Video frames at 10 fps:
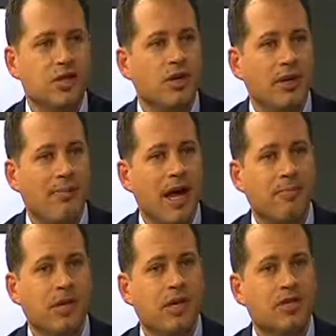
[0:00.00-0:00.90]
hold them back
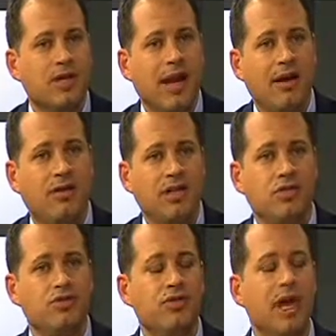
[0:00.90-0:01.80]
because not only
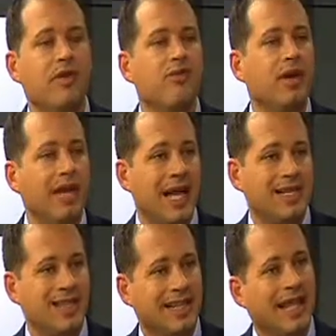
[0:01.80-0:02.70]
do they
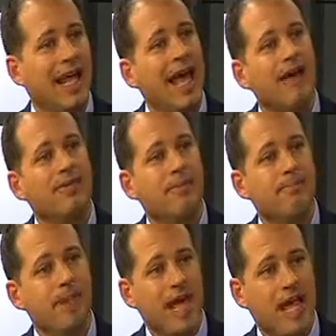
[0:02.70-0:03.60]
realize that they have a
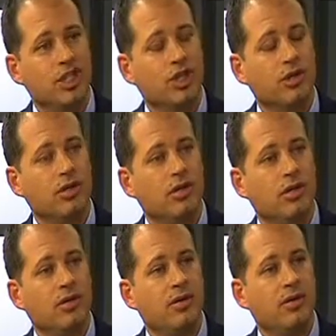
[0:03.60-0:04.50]
major
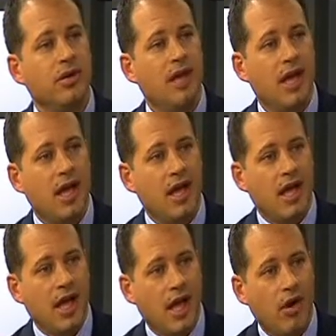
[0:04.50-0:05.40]

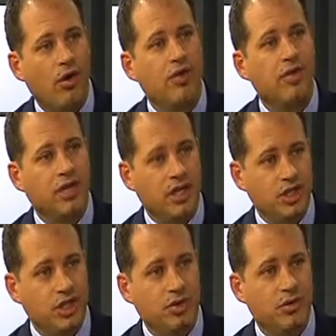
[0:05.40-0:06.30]
health
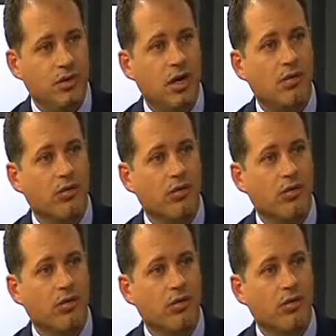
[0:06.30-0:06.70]
issue, a